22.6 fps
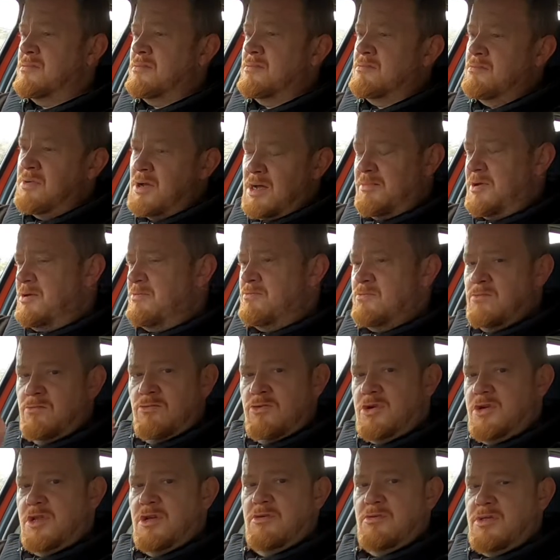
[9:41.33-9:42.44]
But I mean,
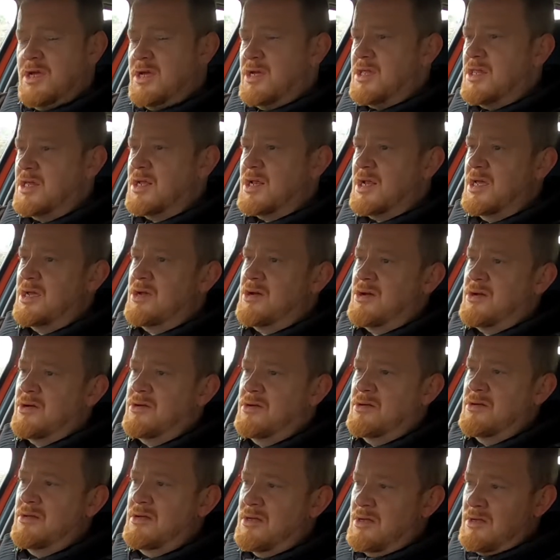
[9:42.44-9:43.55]
what do you think of the Clio?
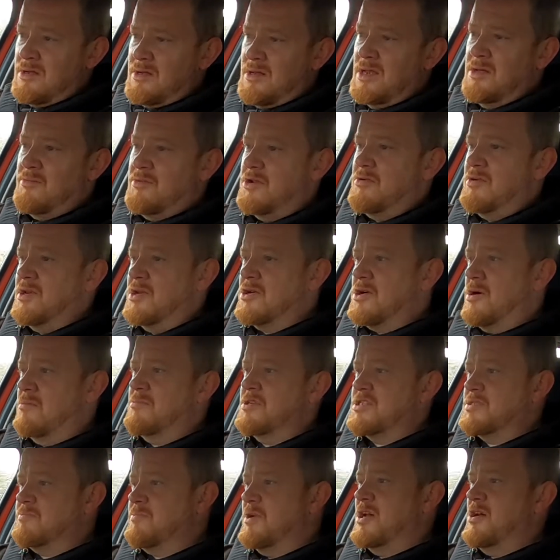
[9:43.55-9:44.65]
Let me know in the
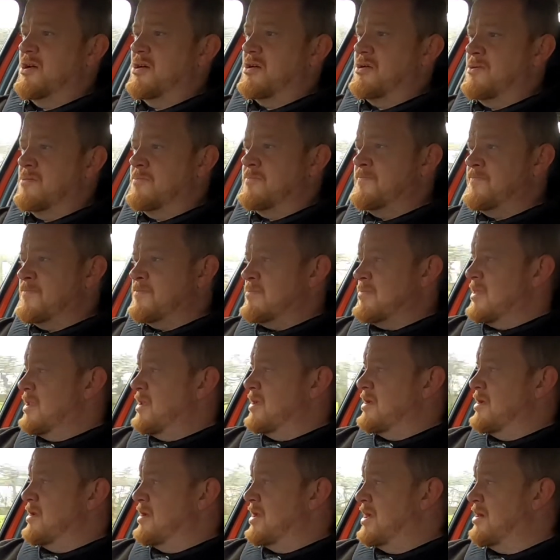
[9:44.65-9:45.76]
comments below.
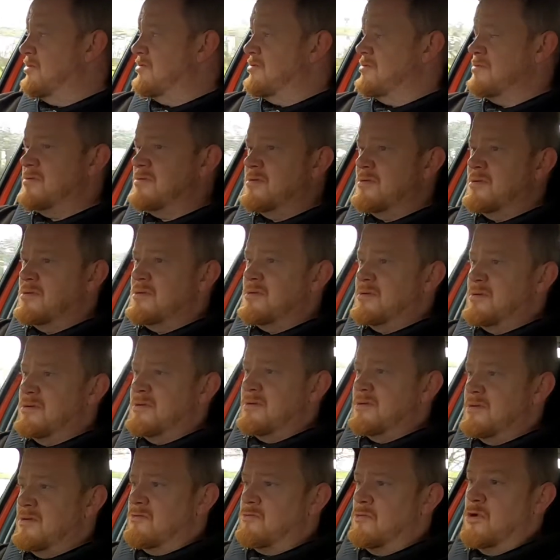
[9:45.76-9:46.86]
Now,
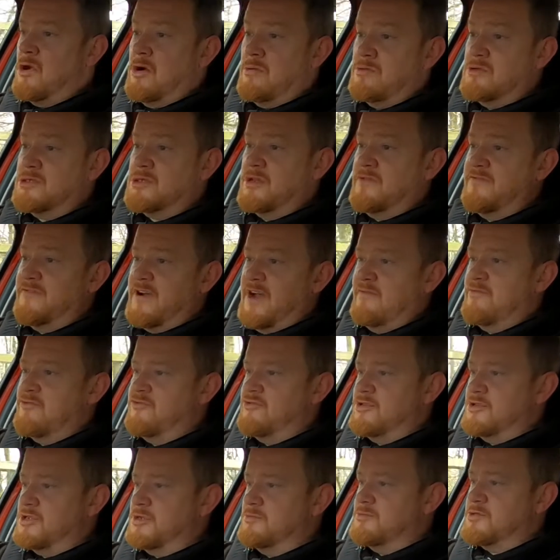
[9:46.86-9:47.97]
we're almost at
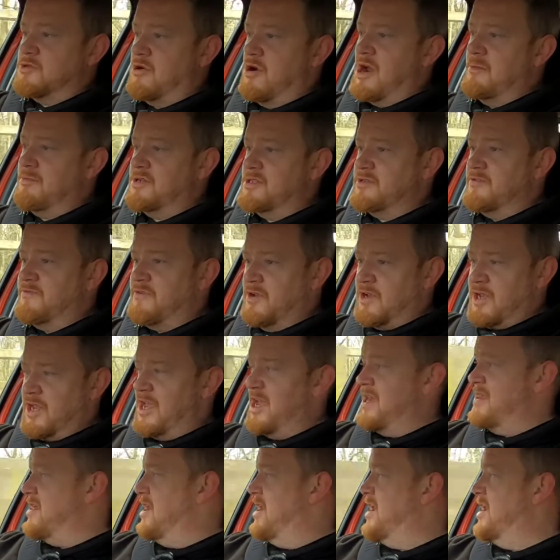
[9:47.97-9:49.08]
500 subscribers. If we can get
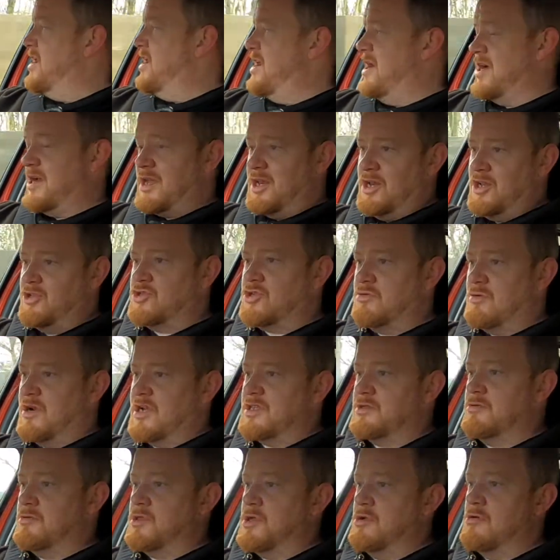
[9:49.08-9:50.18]
there, I can interact
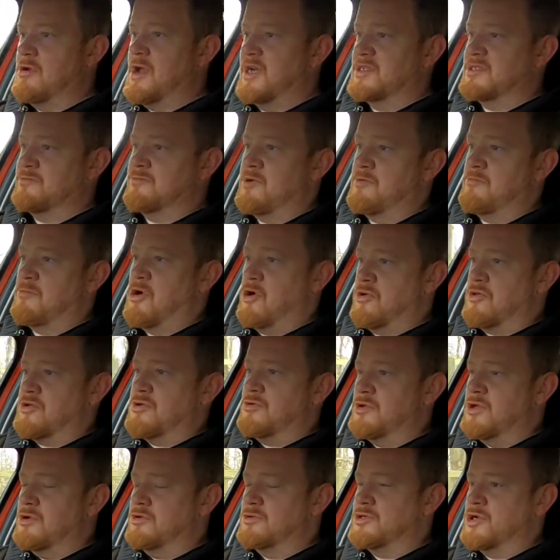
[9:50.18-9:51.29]
with you guys a bit more
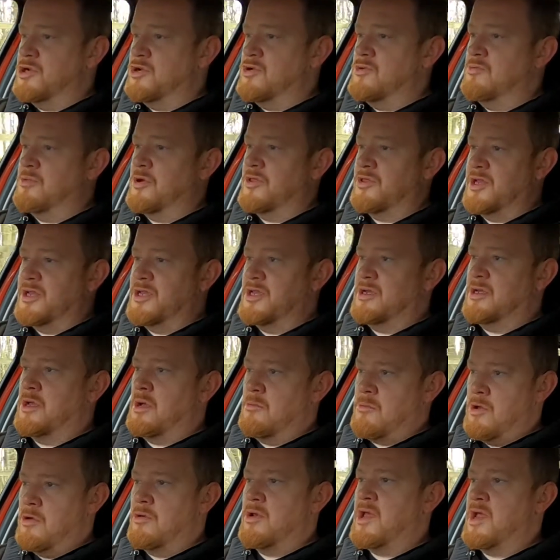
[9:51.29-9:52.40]
through YouTube on the
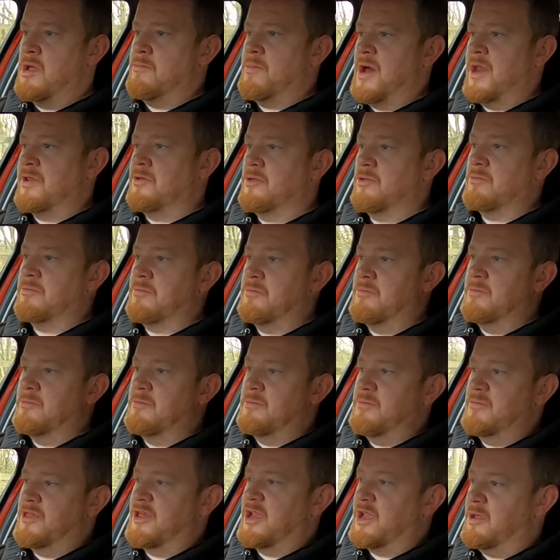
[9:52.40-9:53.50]
community panel
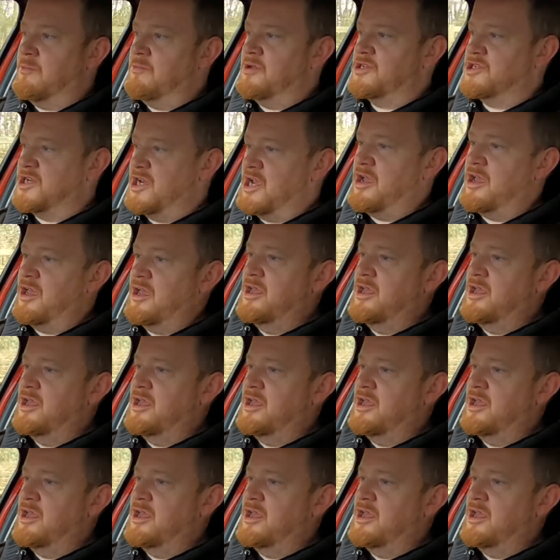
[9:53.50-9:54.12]
thingamajigger.